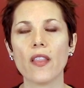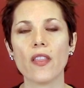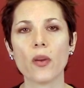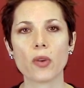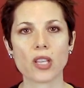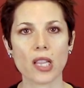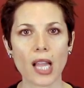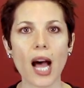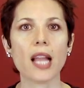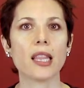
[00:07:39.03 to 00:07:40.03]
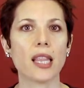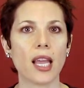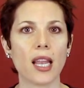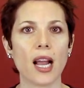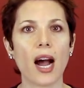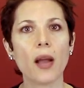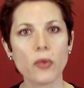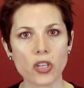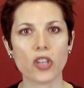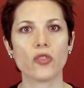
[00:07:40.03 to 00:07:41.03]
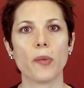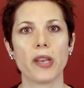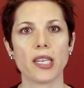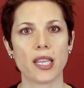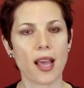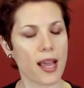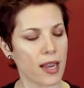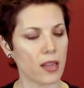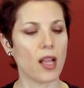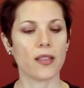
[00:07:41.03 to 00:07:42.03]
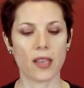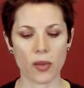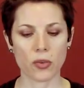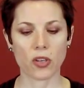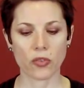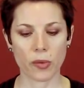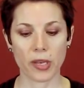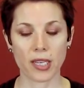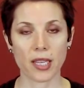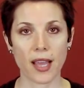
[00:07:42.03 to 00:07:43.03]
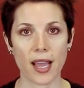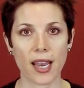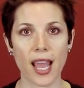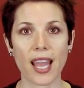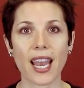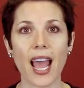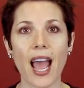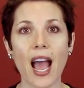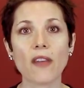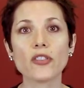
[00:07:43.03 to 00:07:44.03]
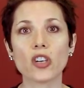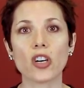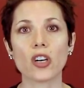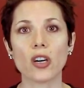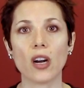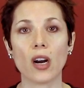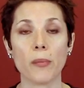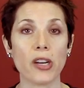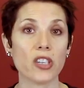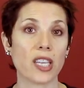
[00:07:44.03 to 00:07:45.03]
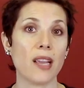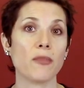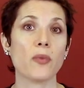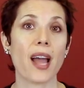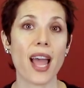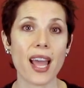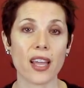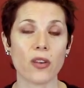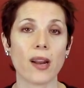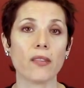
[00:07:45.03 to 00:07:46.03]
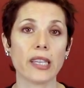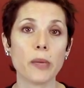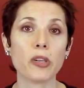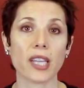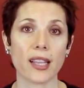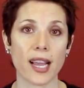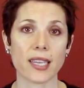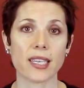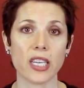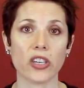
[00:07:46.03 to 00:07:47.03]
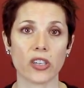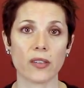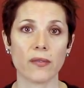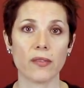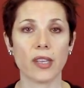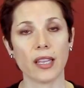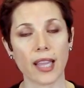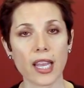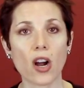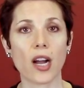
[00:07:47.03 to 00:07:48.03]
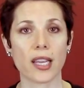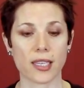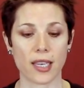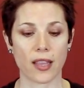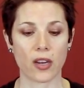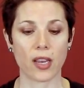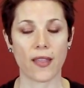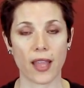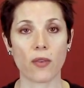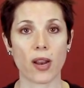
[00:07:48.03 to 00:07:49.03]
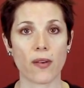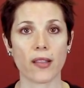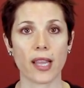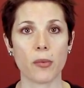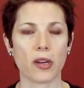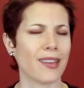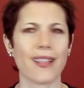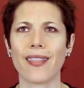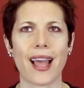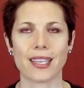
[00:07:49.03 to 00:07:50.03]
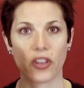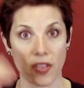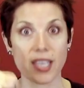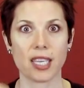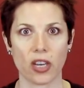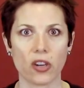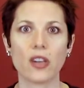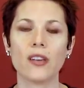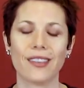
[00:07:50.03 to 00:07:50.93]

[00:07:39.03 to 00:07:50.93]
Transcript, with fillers: there was a lot that I was contributing to that and a lot that he was contributing to that. And after our marriage came to a head around Labor Day last year, in late August and then and then right around Labor not last year, this year,